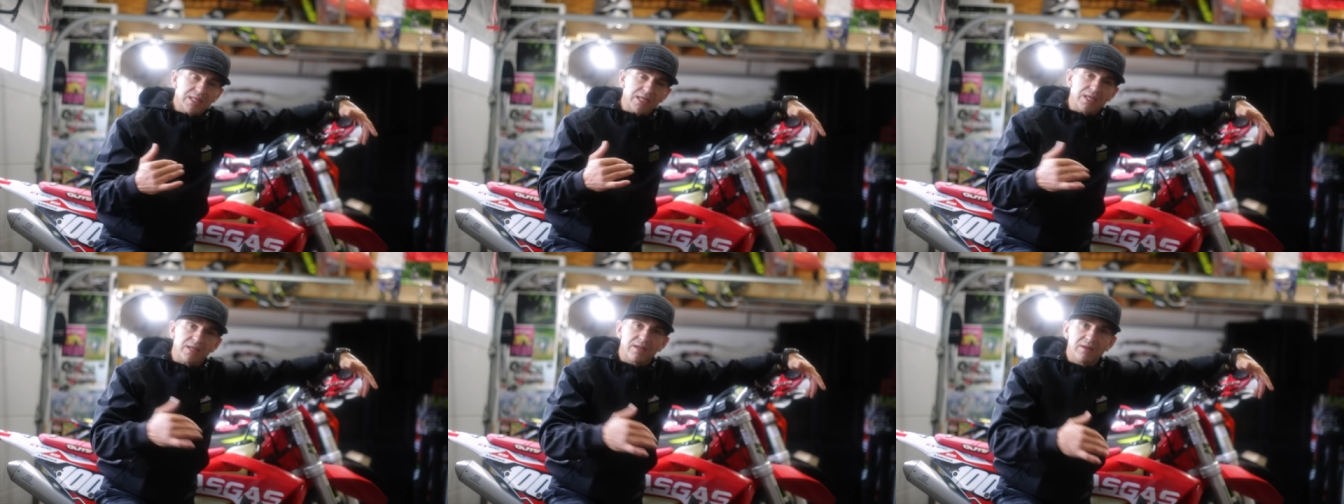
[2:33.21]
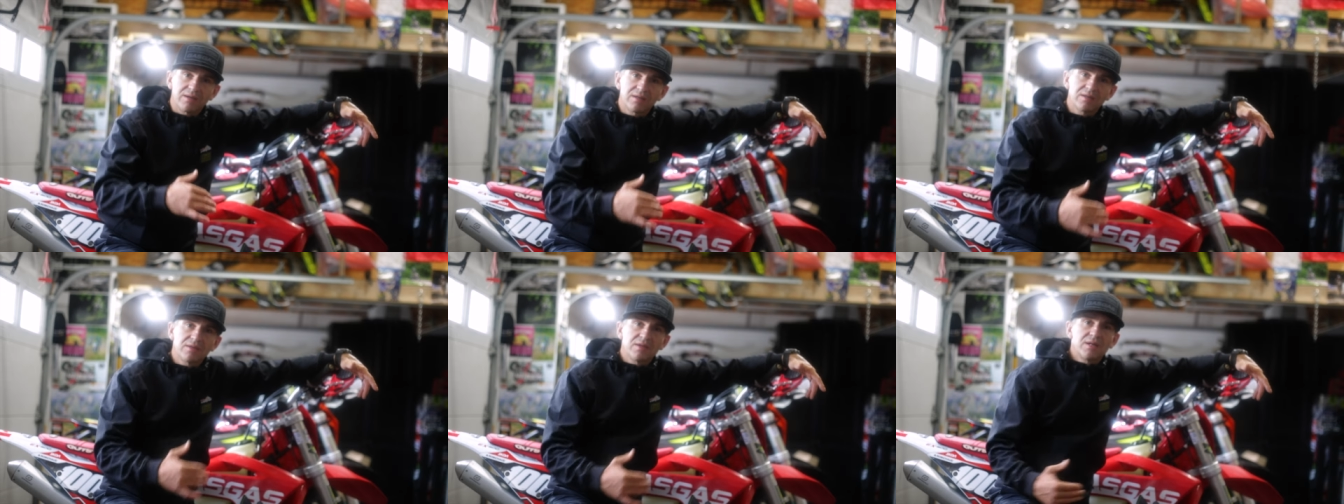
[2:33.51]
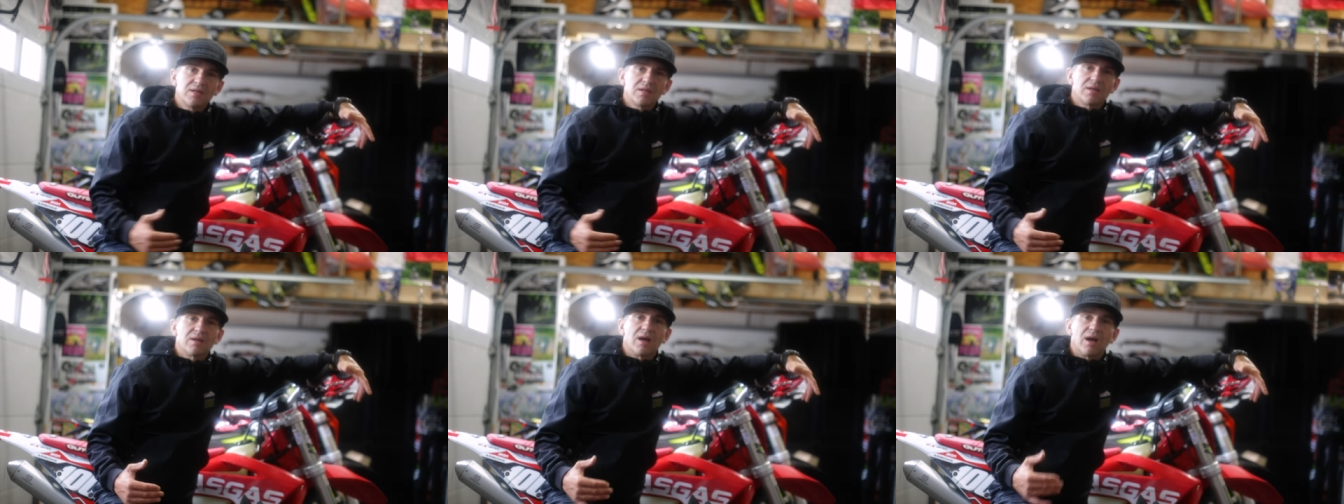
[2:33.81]
in
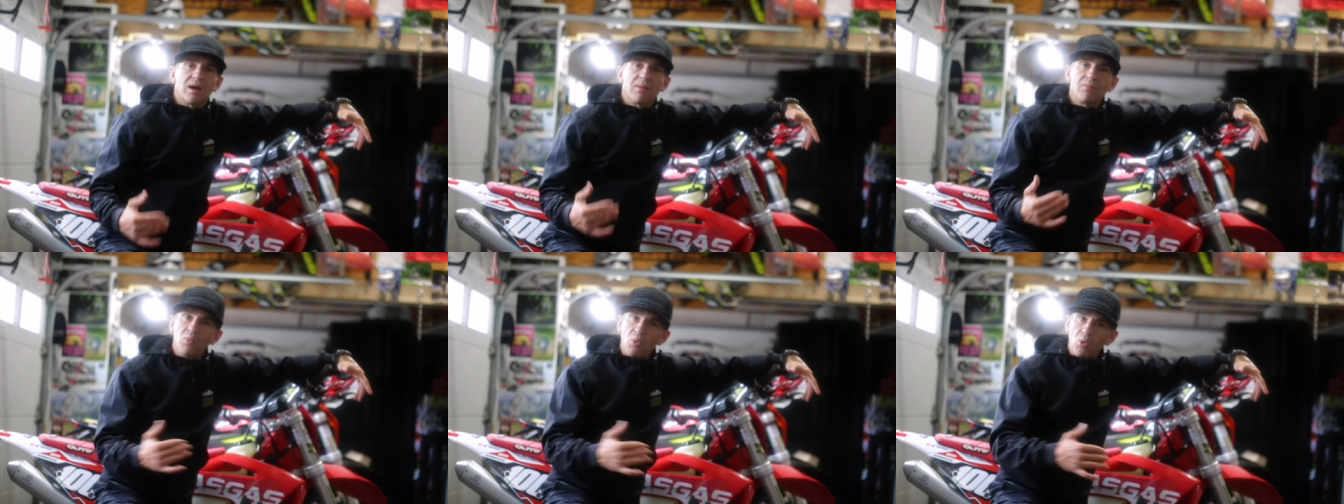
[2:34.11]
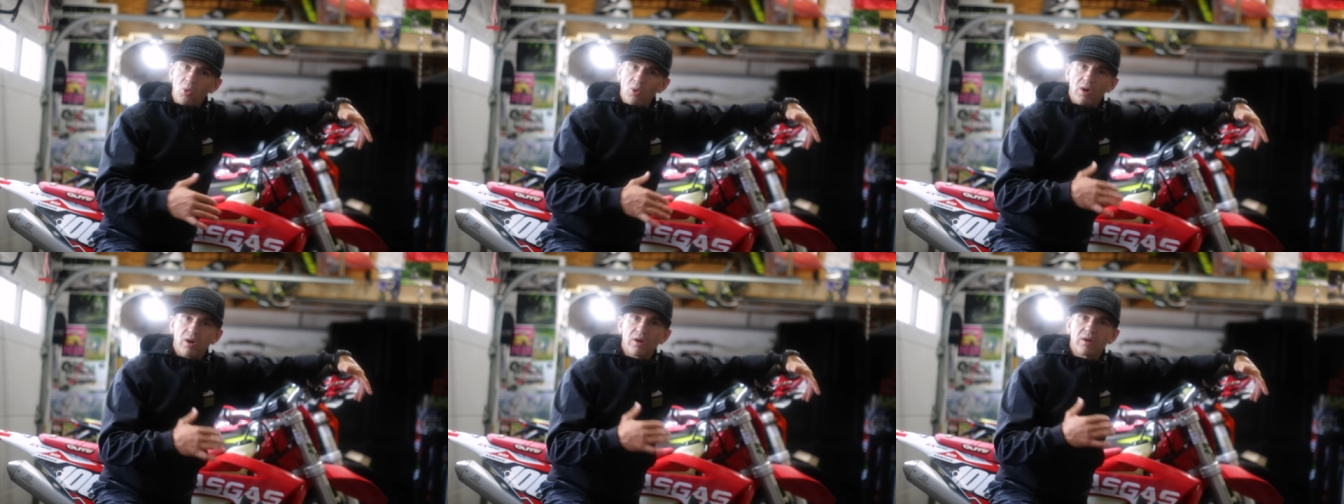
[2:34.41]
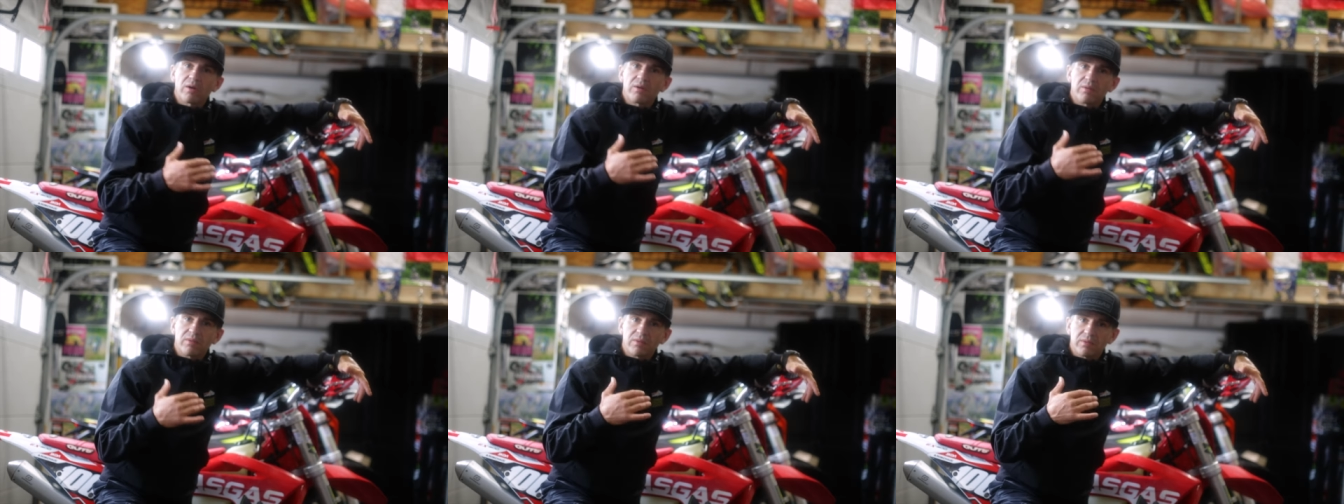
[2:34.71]
uh,
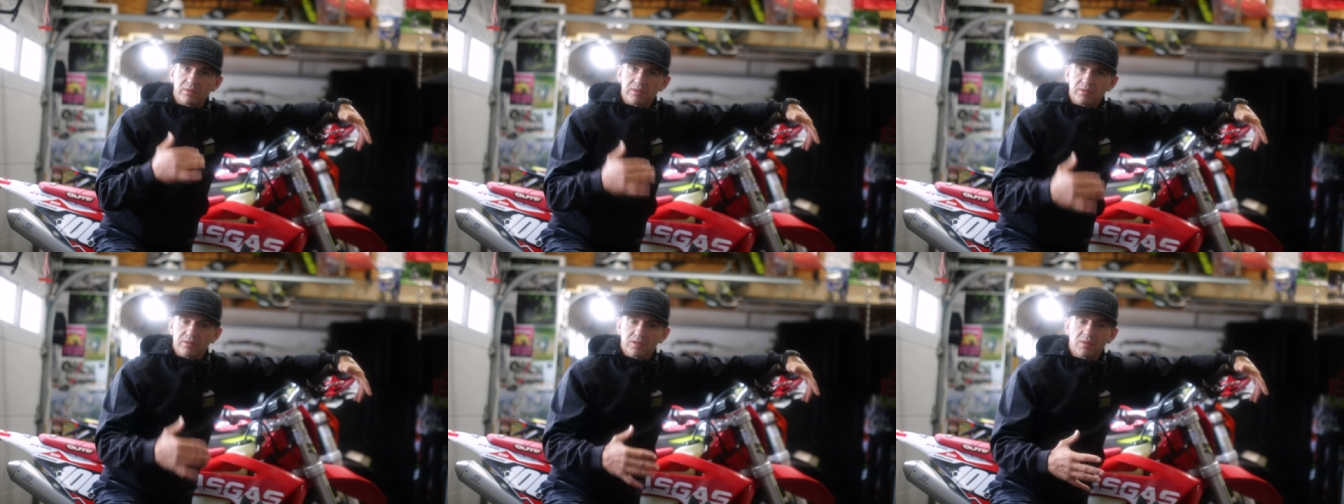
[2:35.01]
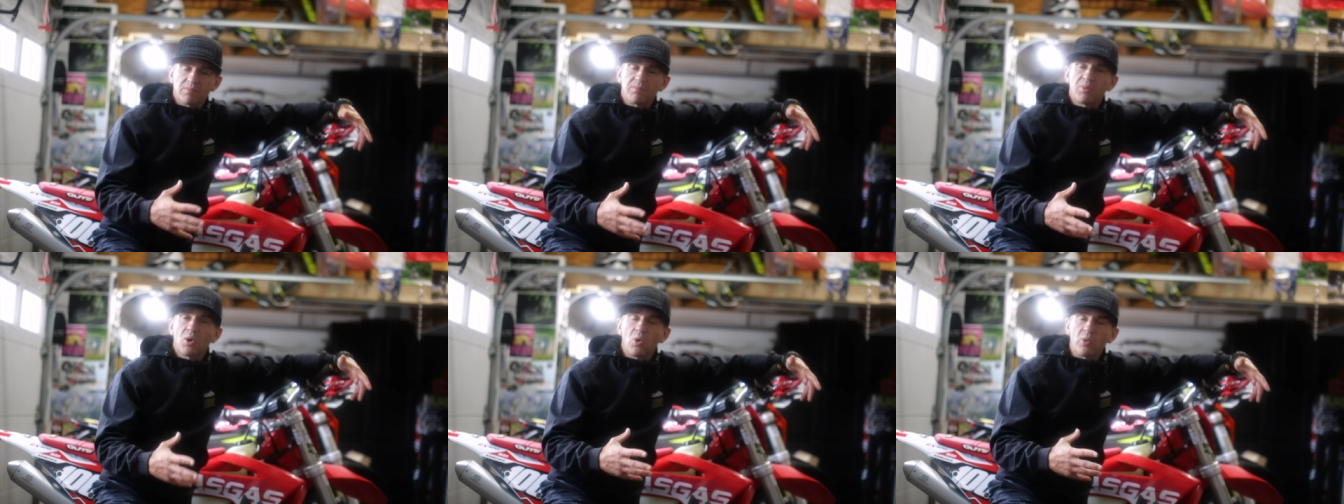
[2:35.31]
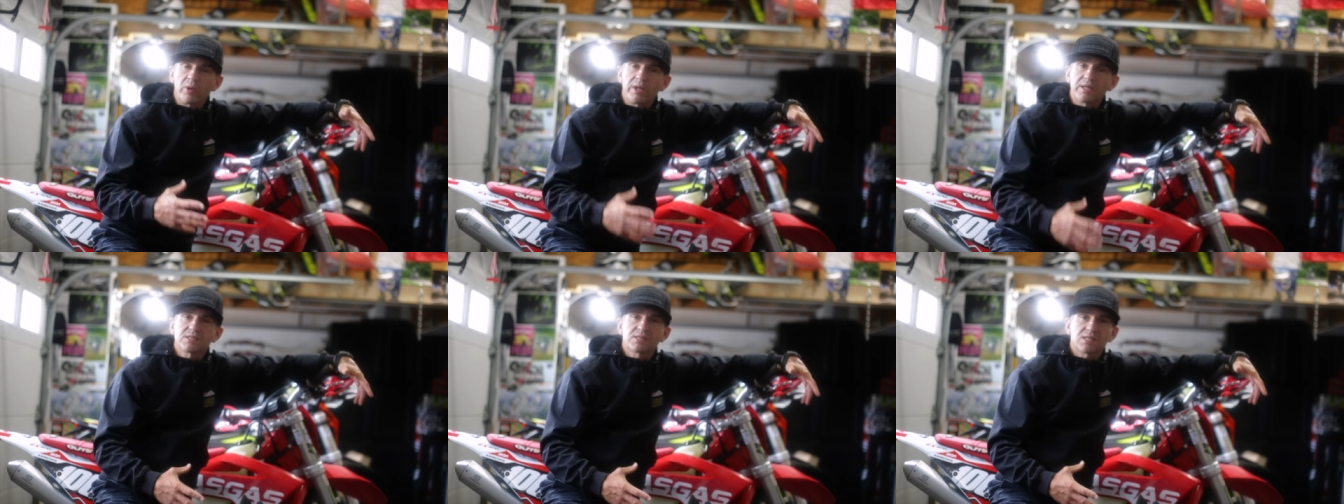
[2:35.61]
more
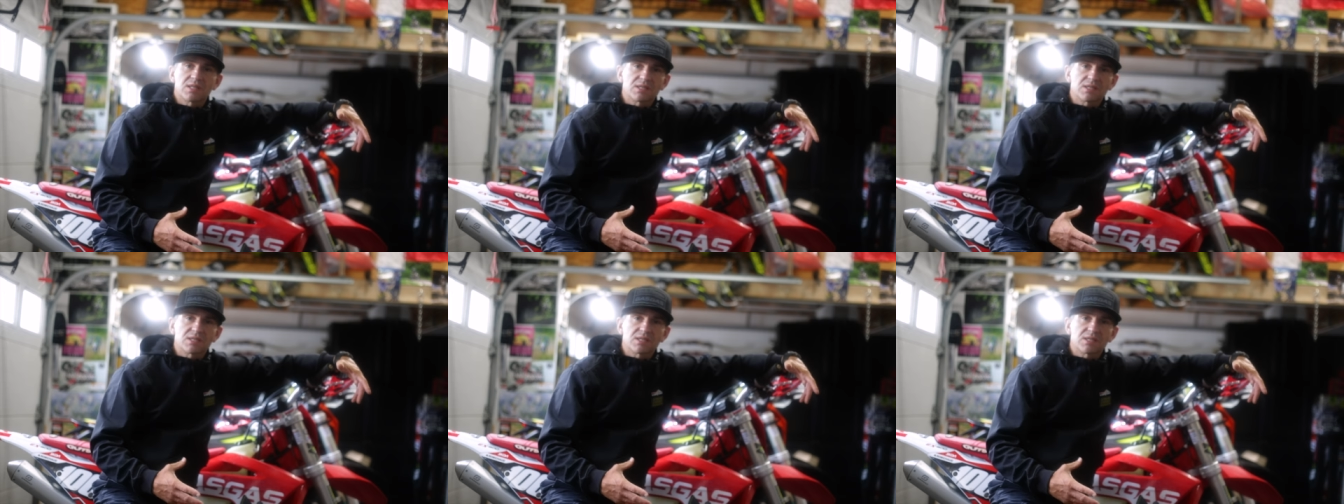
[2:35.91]
components.